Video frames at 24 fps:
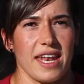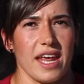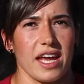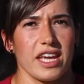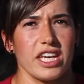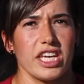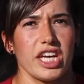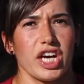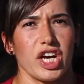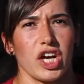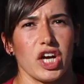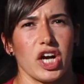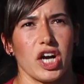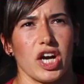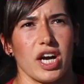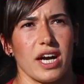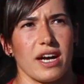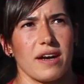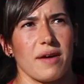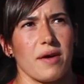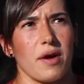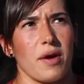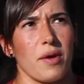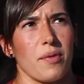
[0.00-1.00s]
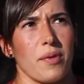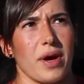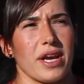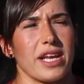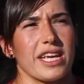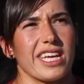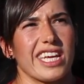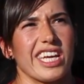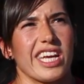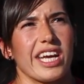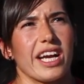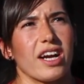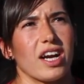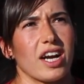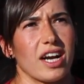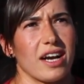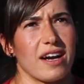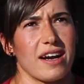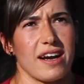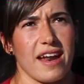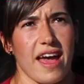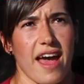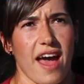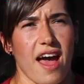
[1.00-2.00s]
about a year
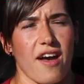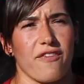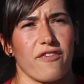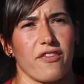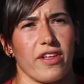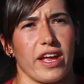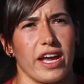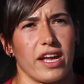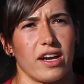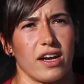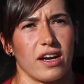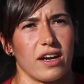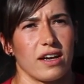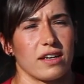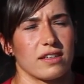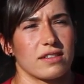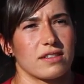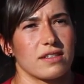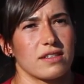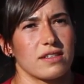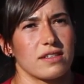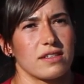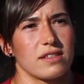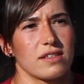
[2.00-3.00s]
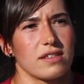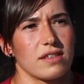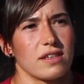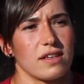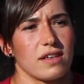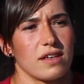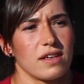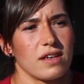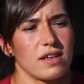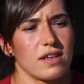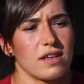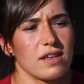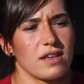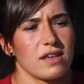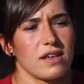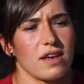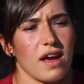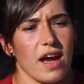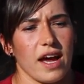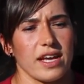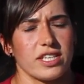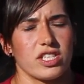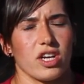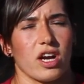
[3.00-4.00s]
and a half later,
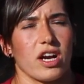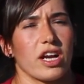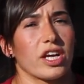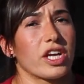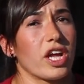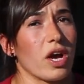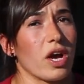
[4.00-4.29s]
I started